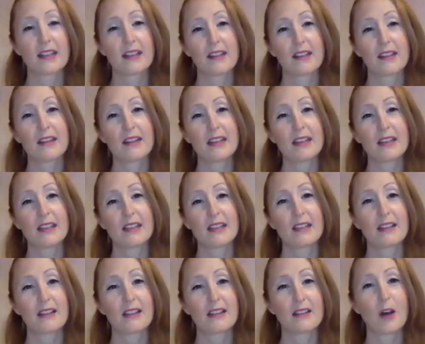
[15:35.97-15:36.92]

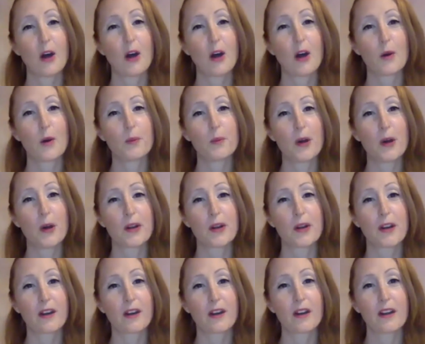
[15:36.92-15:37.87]
the
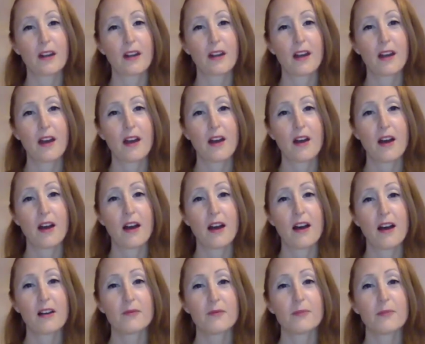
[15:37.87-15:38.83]
homeowner.
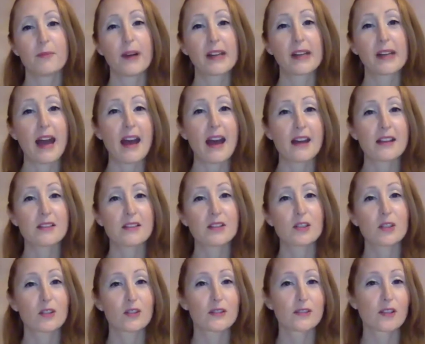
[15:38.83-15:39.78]
But as
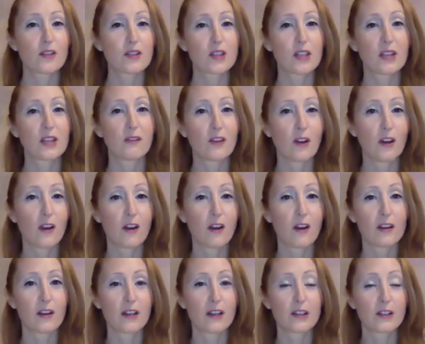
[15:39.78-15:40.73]
you're searching for
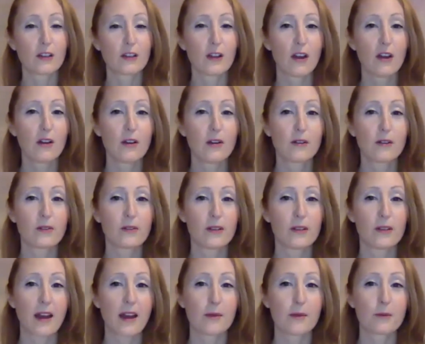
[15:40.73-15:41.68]
art on your own,
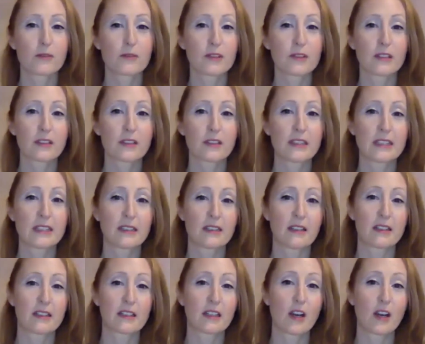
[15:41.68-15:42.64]
I would really
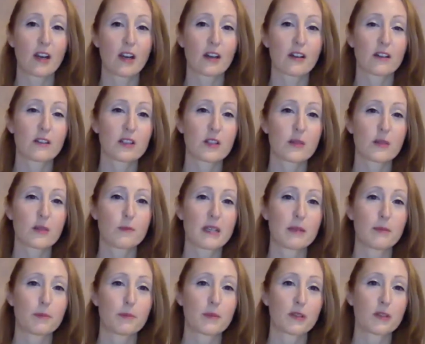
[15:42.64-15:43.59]
encourage
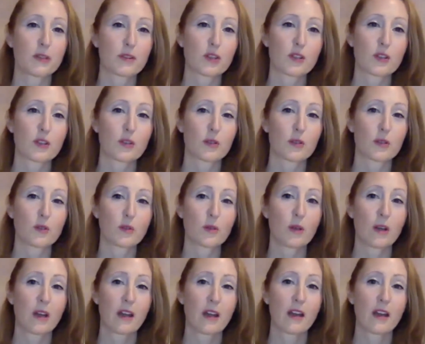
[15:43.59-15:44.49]
people to